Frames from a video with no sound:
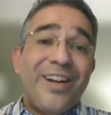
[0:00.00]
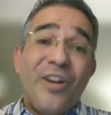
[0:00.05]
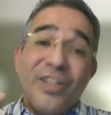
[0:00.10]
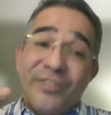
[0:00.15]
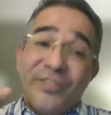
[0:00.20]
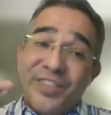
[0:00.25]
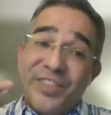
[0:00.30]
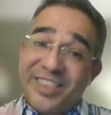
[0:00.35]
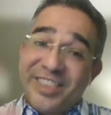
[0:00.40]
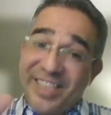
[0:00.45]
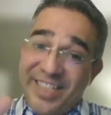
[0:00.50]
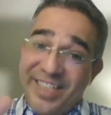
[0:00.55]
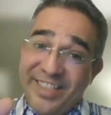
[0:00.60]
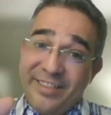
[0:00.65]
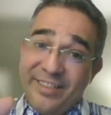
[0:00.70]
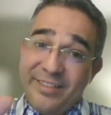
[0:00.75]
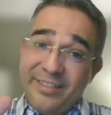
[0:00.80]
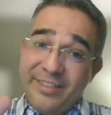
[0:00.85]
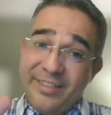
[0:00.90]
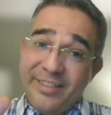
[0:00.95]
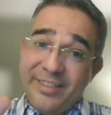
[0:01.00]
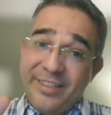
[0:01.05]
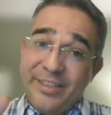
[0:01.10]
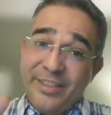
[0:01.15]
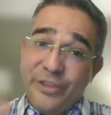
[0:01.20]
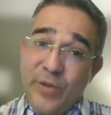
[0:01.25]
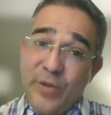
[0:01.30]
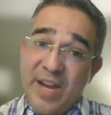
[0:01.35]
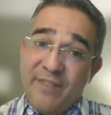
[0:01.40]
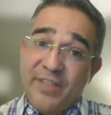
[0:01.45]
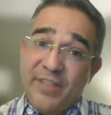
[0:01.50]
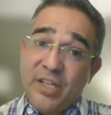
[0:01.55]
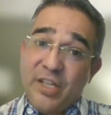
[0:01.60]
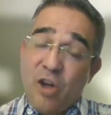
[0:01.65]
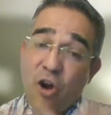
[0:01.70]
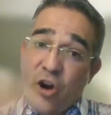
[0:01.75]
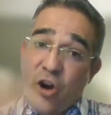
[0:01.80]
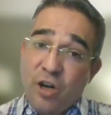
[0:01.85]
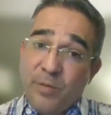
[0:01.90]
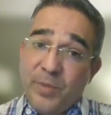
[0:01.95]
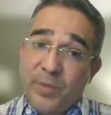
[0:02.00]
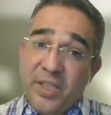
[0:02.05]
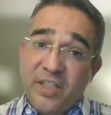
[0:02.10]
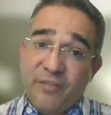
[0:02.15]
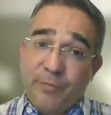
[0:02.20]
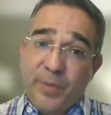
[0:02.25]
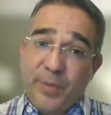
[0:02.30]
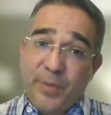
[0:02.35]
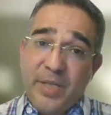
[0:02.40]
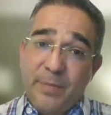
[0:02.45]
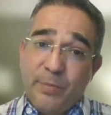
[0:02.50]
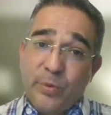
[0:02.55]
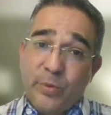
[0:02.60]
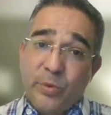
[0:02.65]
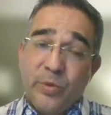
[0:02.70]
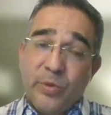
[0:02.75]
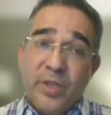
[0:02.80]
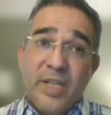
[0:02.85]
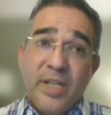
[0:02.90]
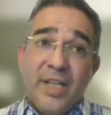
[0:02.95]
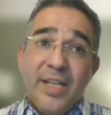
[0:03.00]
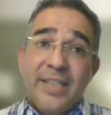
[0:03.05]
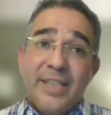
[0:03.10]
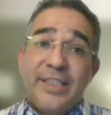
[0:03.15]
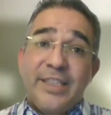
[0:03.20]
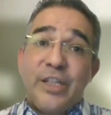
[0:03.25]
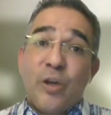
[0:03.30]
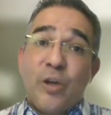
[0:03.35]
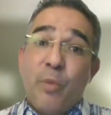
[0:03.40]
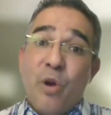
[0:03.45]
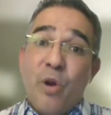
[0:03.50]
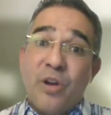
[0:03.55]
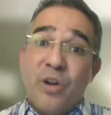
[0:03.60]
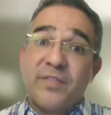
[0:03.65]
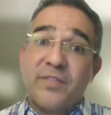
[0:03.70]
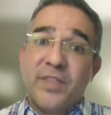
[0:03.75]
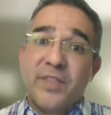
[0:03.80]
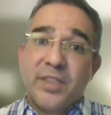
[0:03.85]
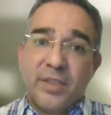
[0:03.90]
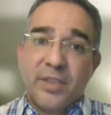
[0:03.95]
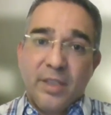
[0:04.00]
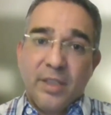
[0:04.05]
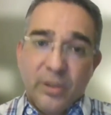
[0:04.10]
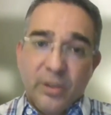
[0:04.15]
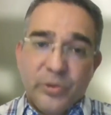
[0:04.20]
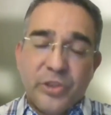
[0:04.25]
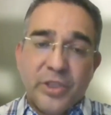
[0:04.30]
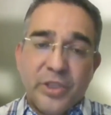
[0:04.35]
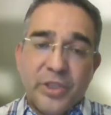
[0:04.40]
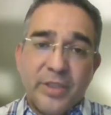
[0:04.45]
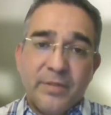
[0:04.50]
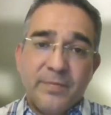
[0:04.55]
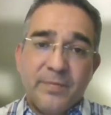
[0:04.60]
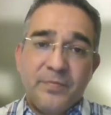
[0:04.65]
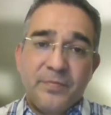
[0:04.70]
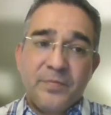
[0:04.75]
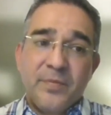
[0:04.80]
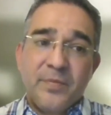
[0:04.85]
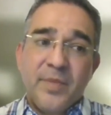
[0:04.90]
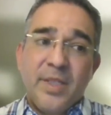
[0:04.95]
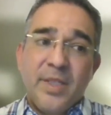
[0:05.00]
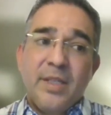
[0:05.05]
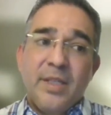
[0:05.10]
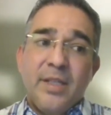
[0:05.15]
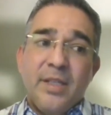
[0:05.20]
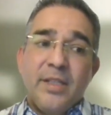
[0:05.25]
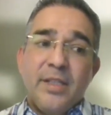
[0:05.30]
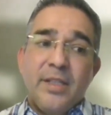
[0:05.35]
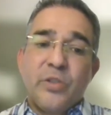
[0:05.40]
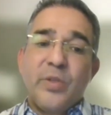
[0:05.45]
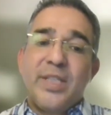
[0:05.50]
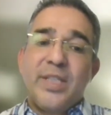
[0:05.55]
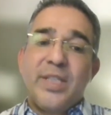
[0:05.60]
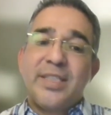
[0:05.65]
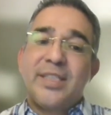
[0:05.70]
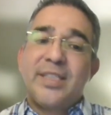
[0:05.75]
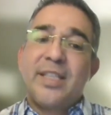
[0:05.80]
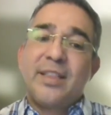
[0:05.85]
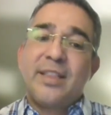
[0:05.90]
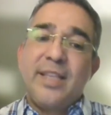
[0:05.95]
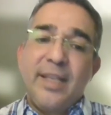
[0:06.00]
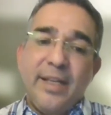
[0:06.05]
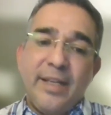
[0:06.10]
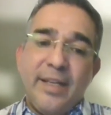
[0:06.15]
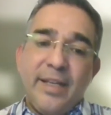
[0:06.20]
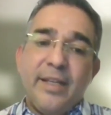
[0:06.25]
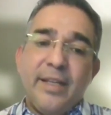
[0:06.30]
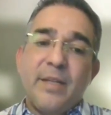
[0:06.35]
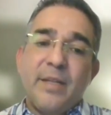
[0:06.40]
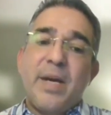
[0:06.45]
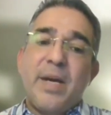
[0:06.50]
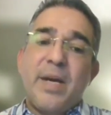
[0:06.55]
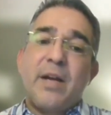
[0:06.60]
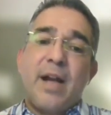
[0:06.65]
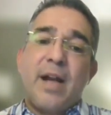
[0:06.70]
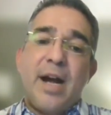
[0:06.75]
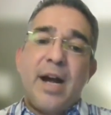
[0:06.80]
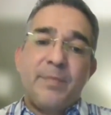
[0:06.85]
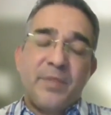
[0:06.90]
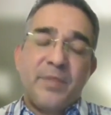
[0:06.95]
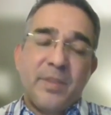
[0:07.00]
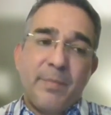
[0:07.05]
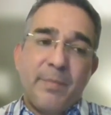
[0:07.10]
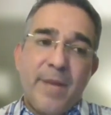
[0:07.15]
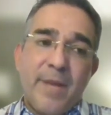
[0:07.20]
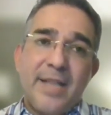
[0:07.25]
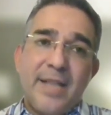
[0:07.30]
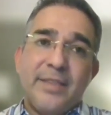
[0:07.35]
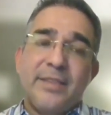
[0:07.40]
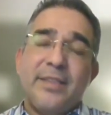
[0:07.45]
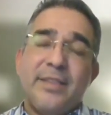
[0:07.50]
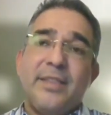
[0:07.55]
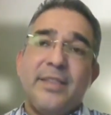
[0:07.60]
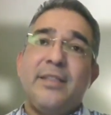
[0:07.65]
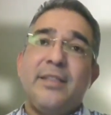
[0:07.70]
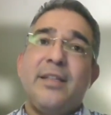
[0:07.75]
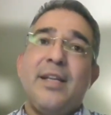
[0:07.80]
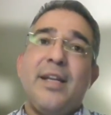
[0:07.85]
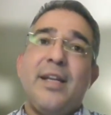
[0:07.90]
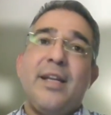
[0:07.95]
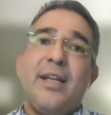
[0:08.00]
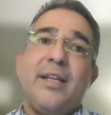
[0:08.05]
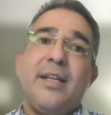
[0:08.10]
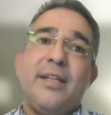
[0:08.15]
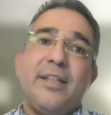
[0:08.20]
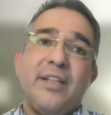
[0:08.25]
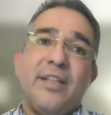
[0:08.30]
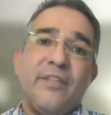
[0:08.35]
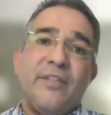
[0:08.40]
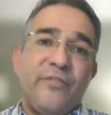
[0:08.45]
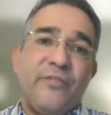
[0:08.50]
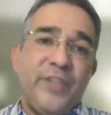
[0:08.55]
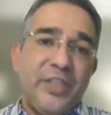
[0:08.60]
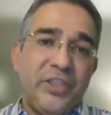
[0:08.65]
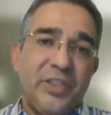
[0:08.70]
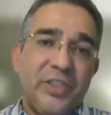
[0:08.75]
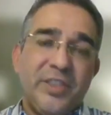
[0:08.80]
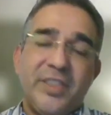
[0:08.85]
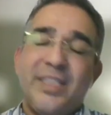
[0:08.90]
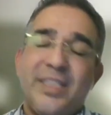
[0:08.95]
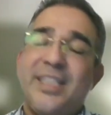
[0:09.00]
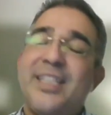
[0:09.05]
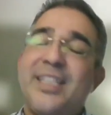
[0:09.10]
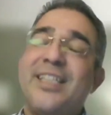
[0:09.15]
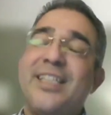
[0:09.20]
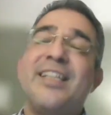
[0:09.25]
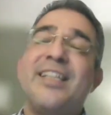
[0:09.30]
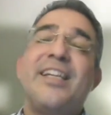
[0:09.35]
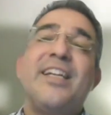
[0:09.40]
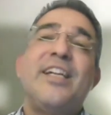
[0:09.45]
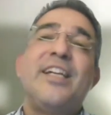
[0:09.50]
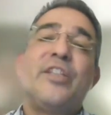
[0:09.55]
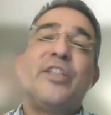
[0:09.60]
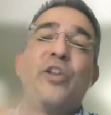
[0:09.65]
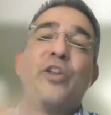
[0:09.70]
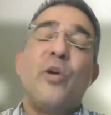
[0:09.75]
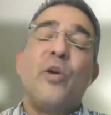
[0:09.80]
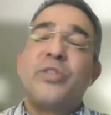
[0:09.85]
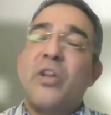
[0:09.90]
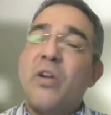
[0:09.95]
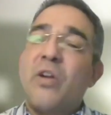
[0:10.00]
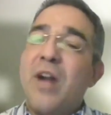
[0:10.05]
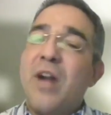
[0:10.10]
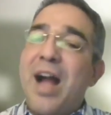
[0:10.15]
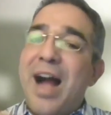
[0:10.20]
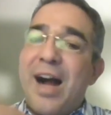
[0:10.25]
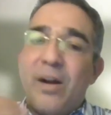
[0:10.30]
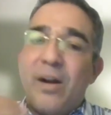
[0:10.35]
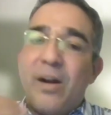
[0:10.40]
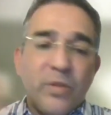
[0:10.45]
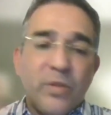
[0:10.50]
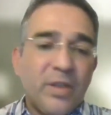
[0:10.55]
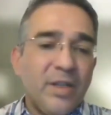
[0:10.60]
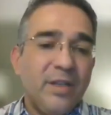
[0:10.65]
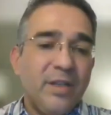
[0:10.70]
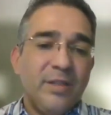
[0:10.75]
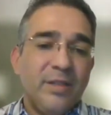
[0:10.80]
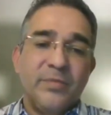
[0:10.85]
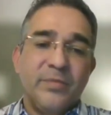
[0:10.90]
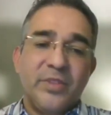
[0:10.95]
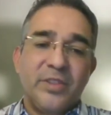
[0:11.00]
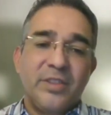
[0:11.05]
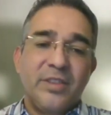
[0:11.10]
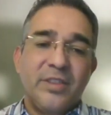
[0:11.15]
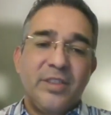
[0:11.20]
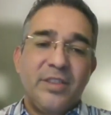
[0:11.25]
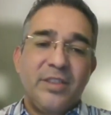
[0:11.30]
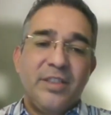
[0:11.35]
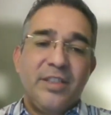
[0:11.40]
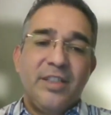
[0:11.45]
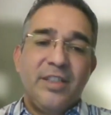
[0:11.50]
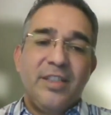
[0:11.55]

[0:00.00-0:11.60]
all of a sudden you have an army of people that are part of the solution. And so it's the thinking about optimizing and efficiency. Those are outcomes.